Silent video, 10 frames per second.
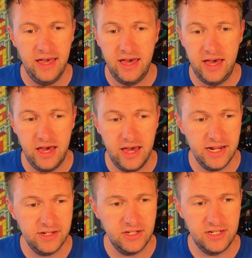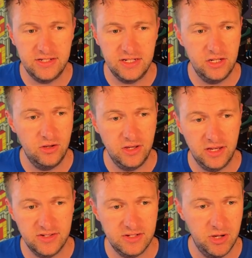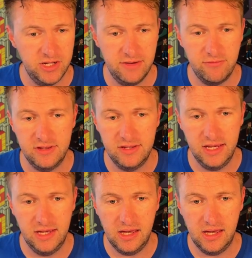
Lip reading: And as you can see, you can customize everything